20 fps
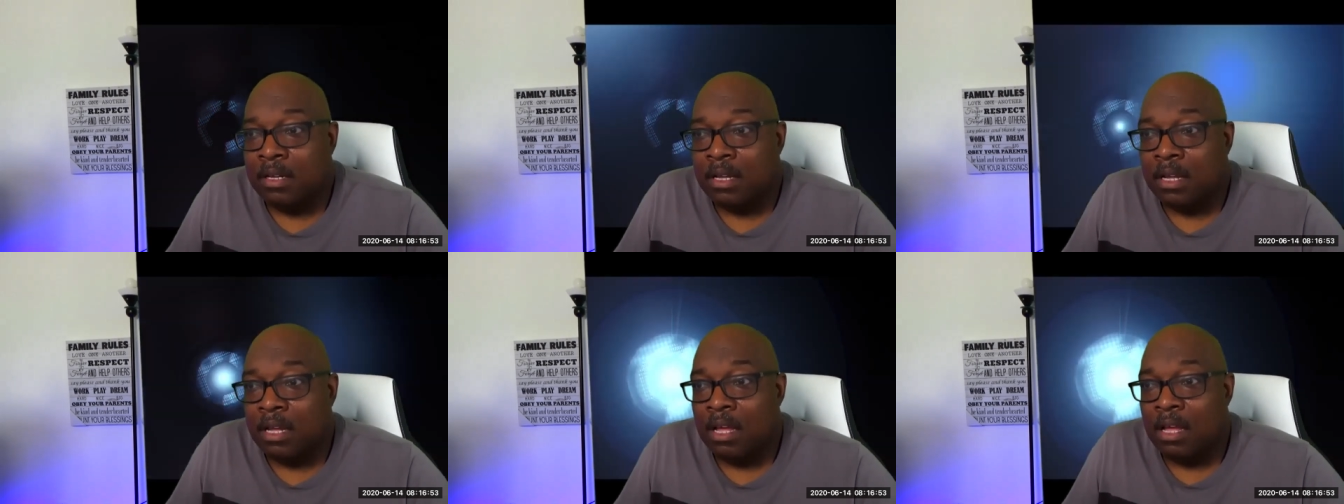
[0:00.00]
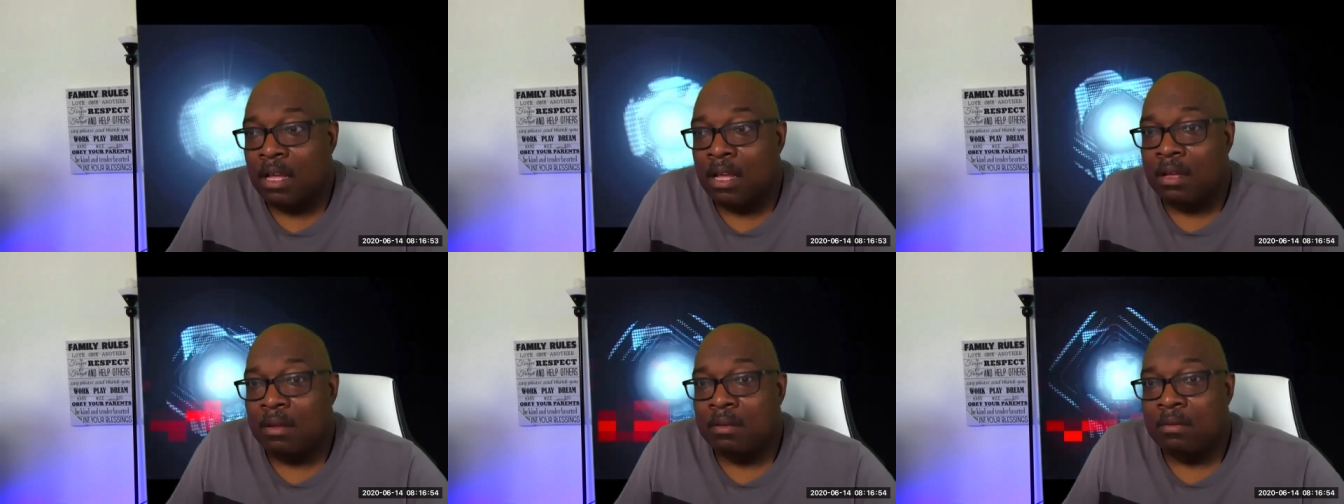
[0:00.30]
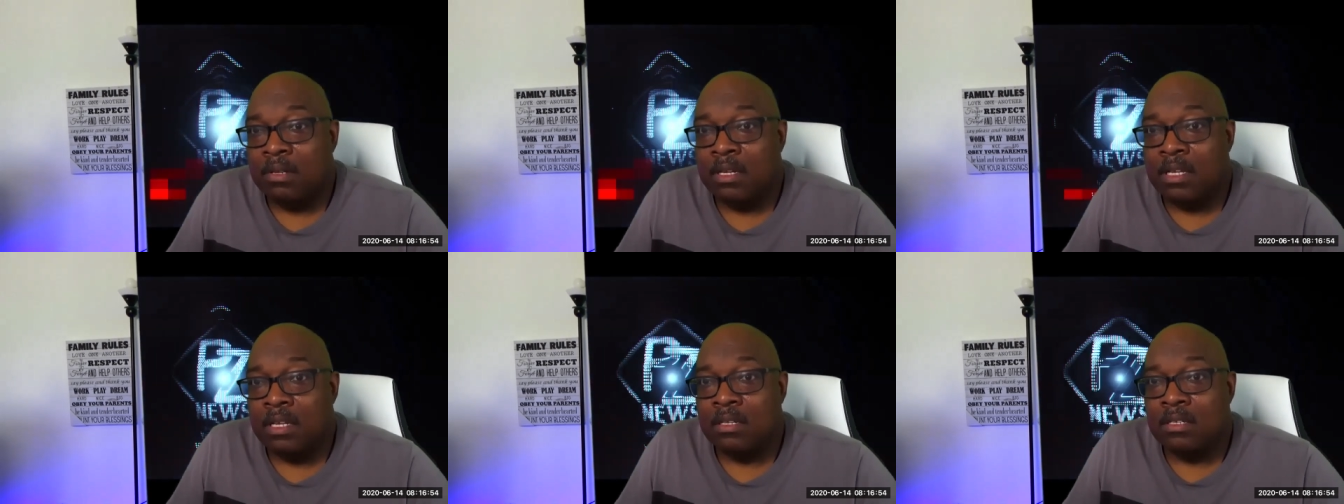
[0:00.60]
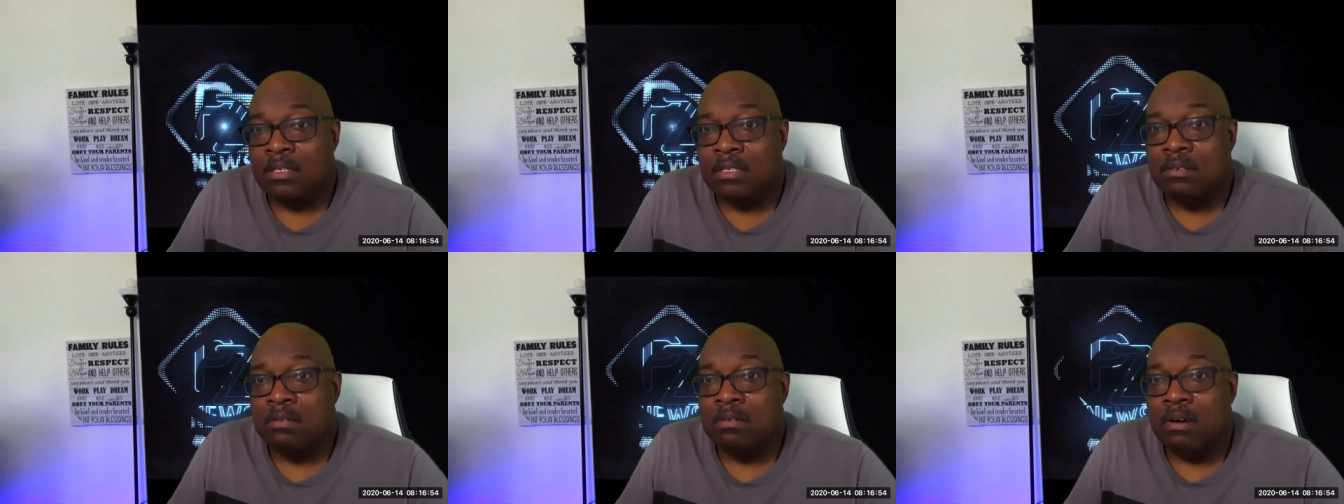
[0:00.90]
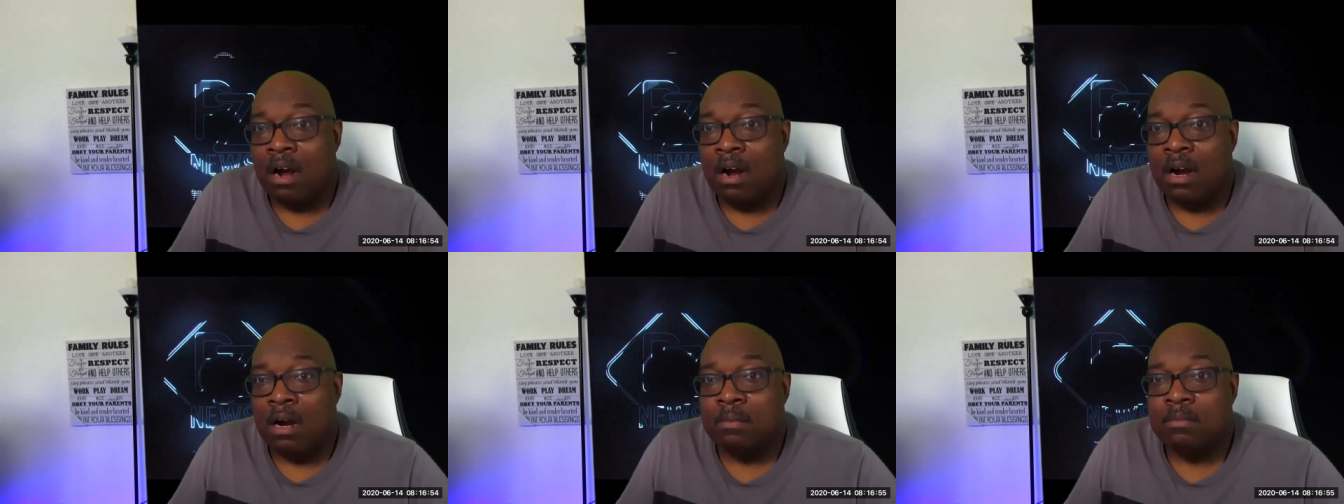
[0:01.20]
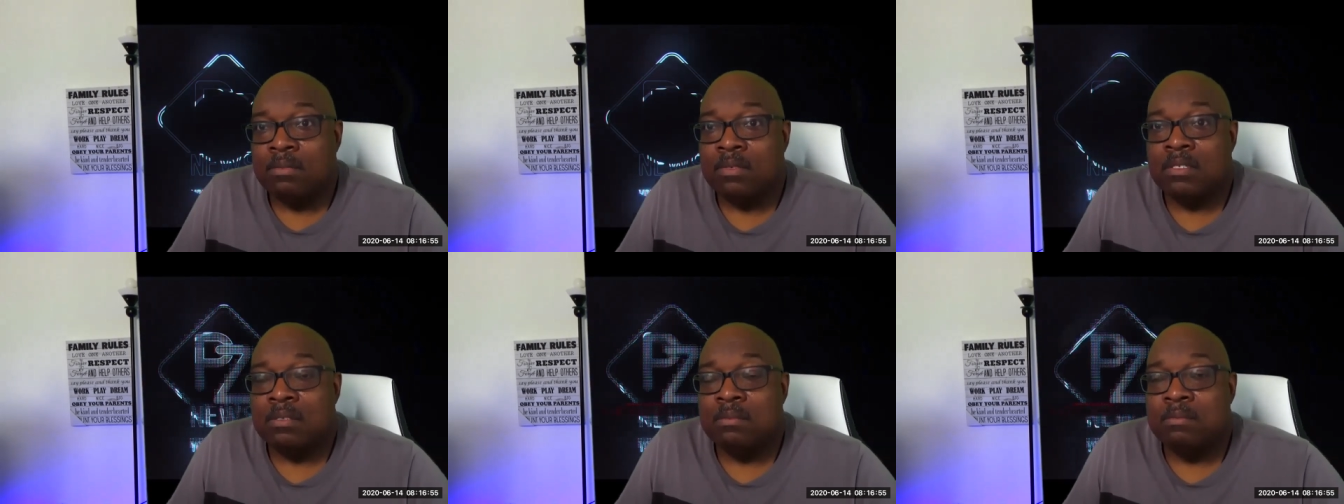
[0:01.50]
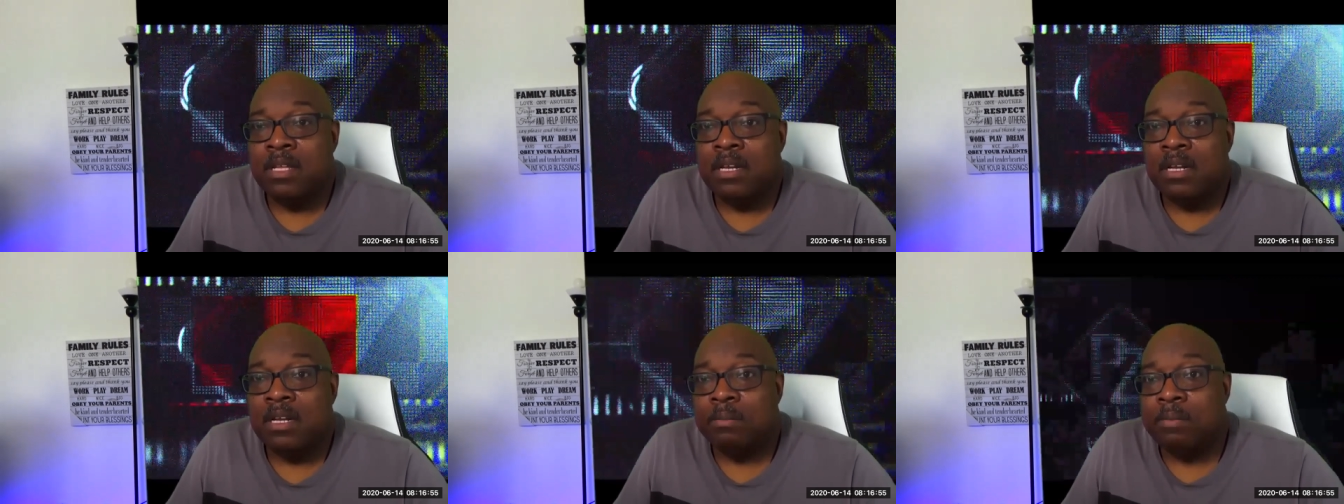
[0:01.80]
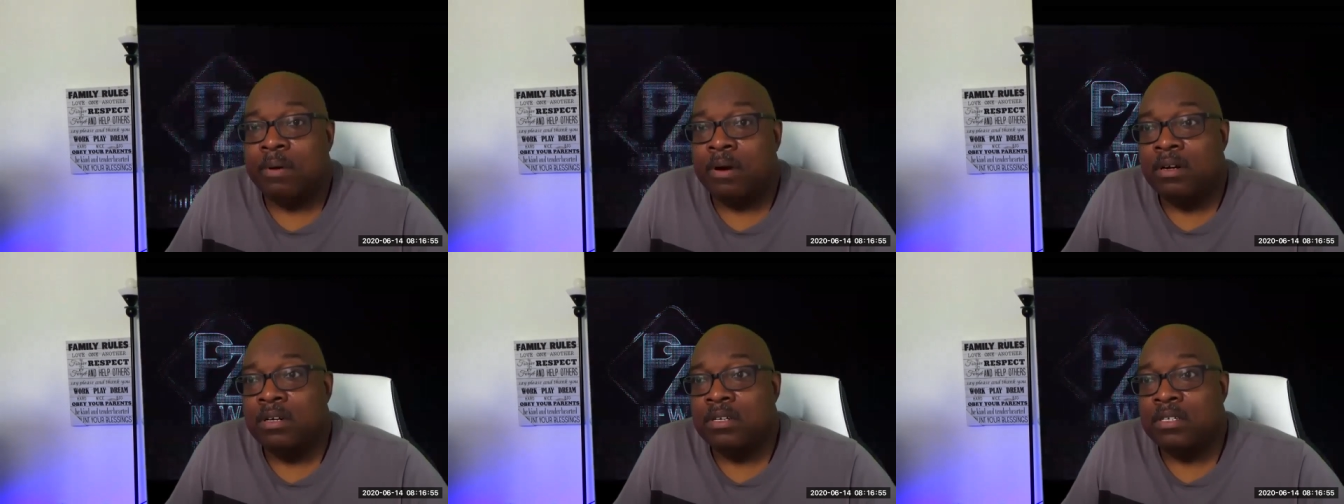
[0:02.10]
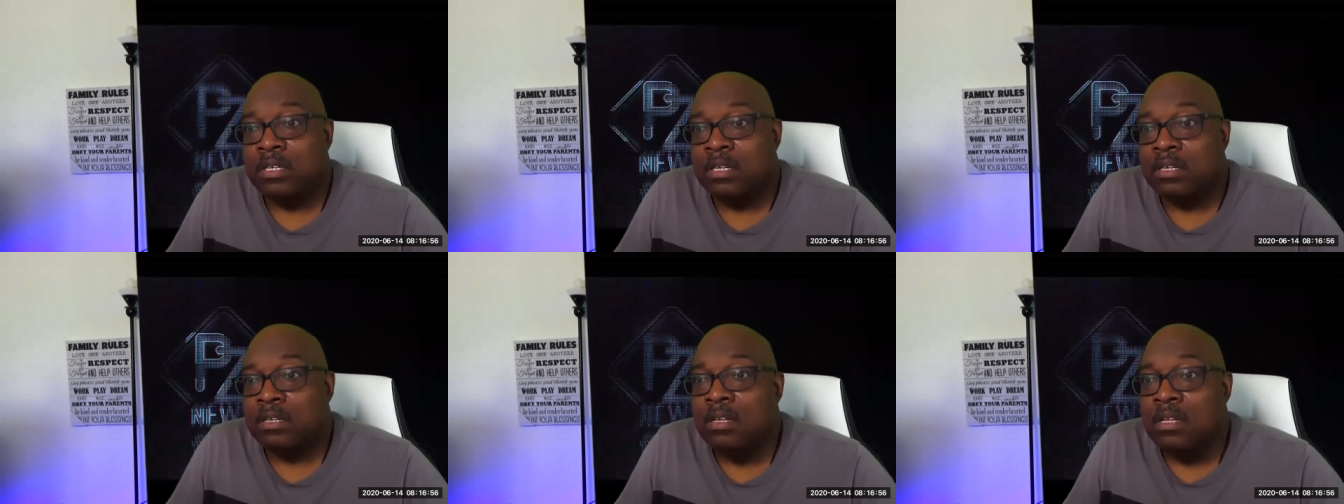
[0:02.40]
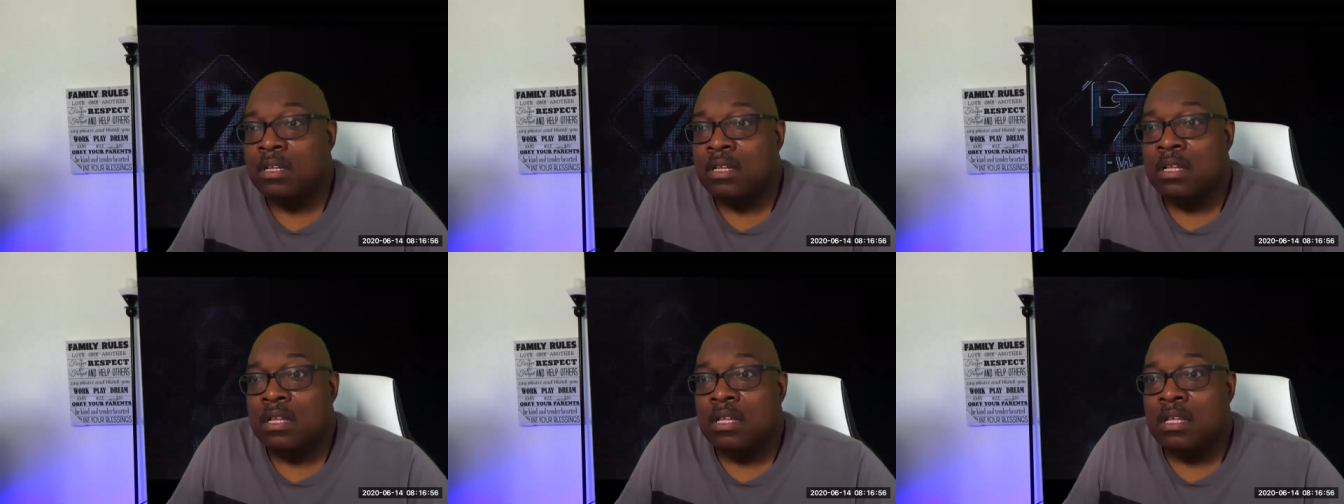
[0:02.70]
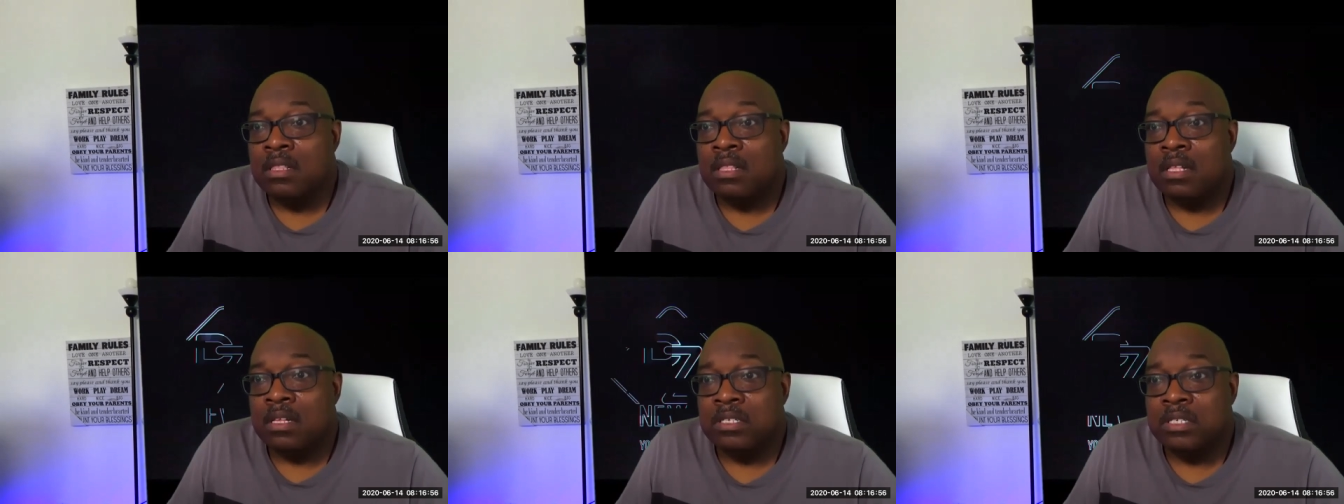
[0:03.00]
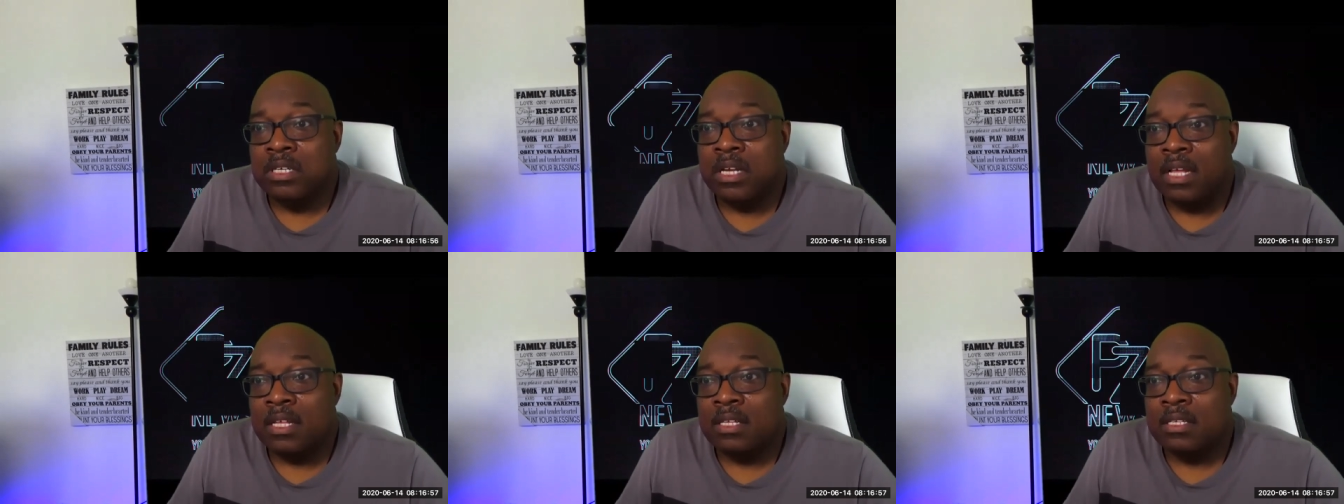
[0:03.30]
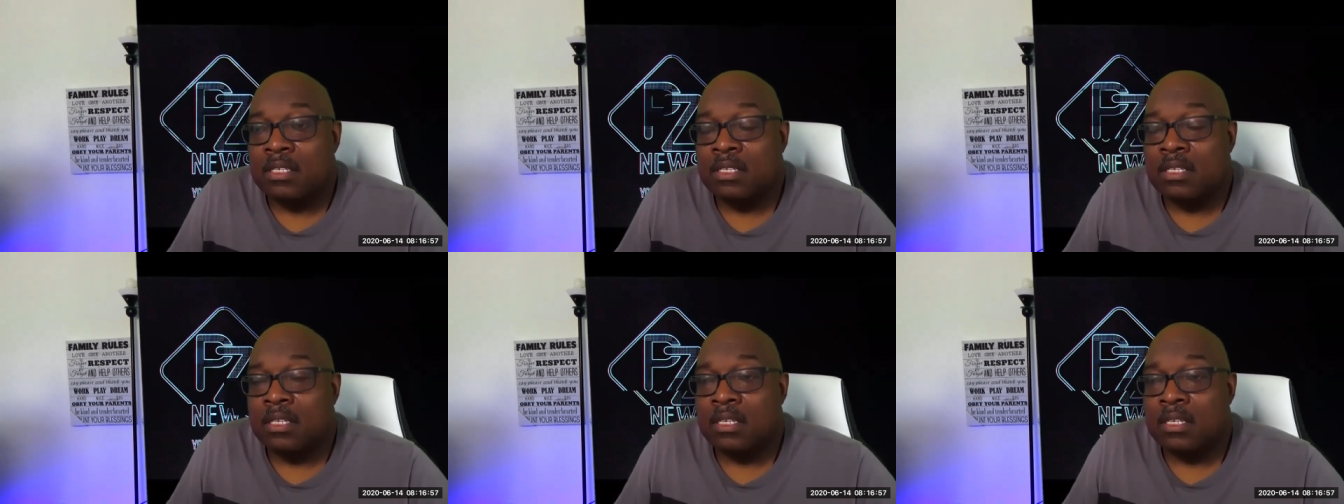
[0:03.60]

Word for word: um, the two arms is Media Persia, the chest